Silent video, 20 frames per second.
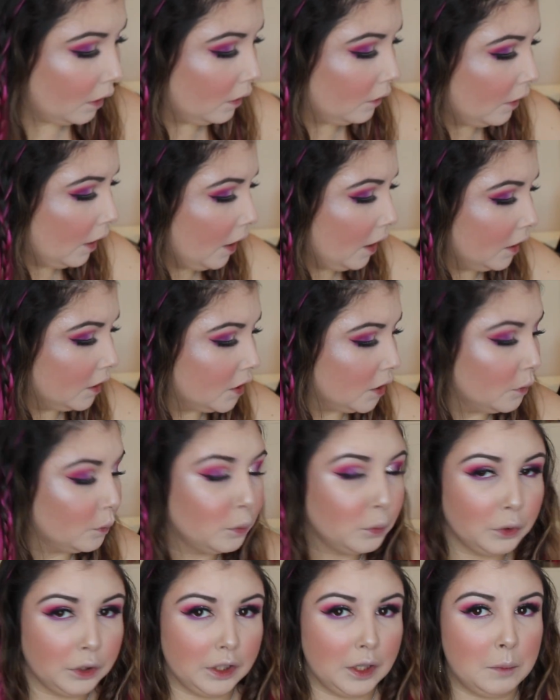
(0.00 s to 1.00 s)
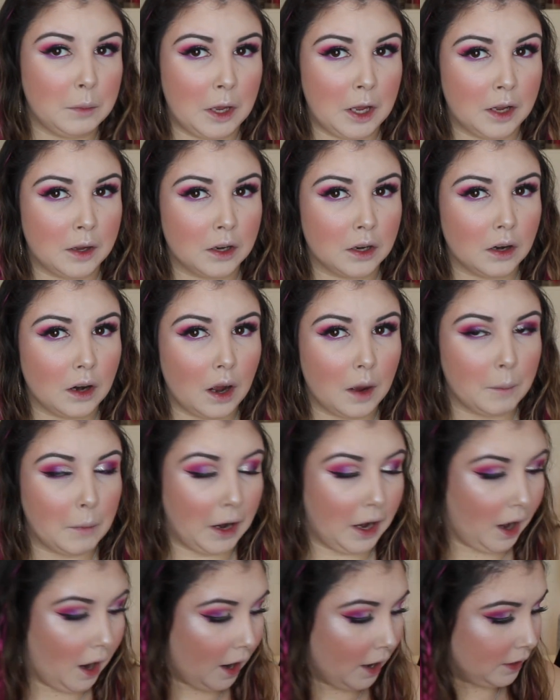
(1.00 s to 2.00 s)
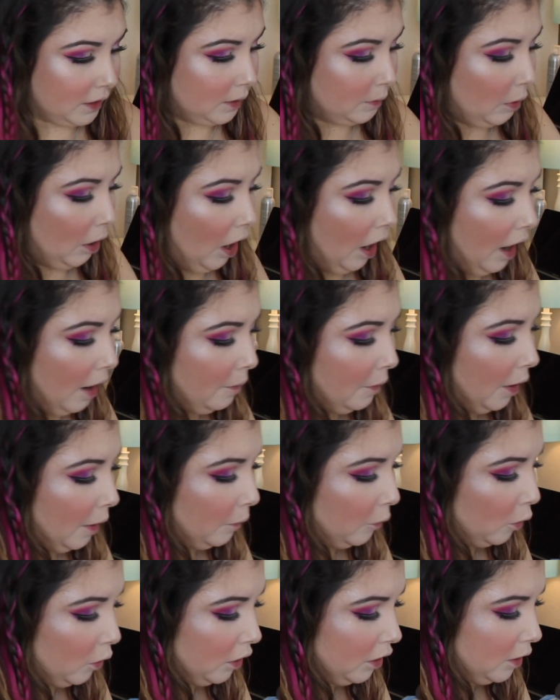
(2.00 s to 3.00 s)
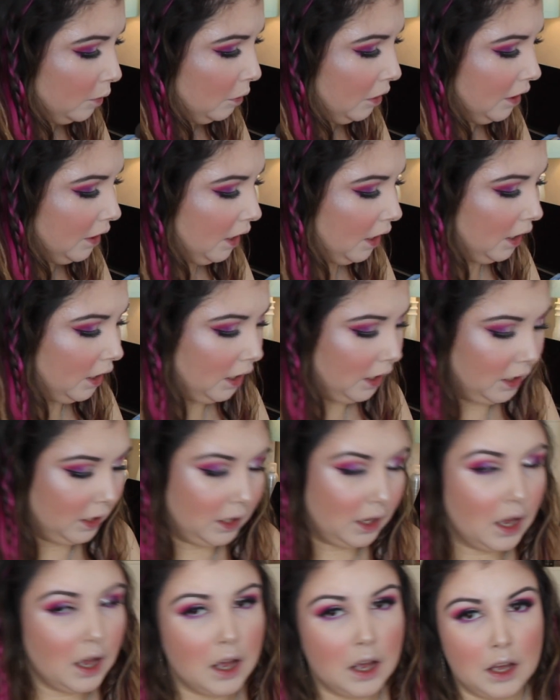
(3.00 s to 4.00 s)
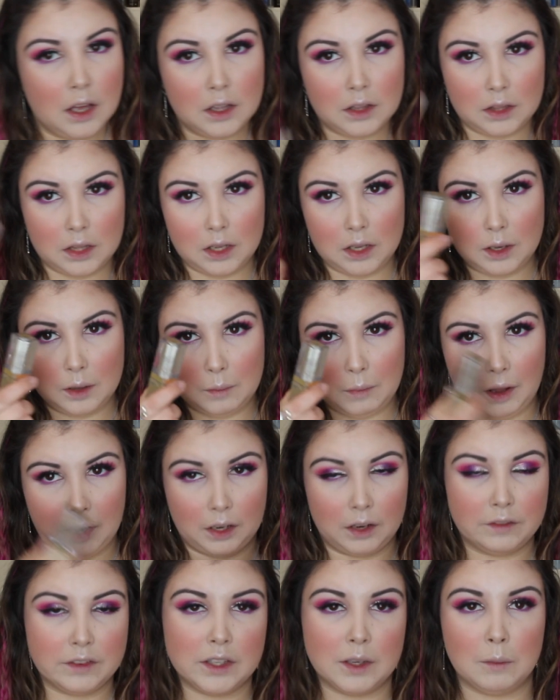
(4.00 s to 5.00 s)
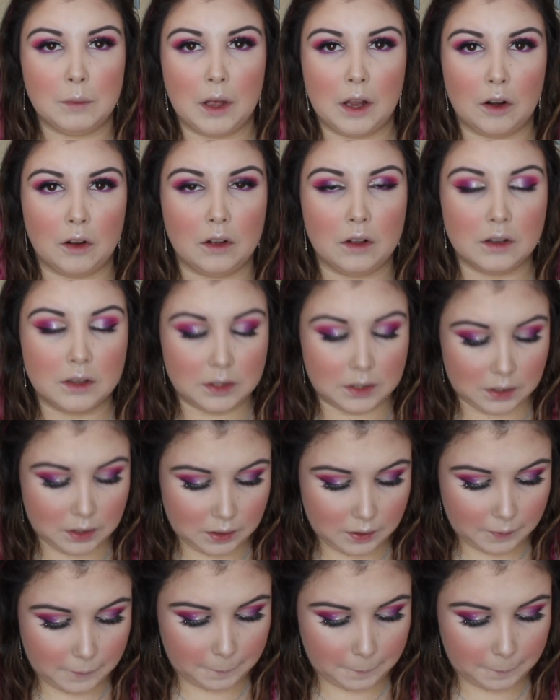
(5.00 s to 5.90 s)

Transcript: Alright, and to really make my eyes pop, I'm going to be taking the Magnificent Metals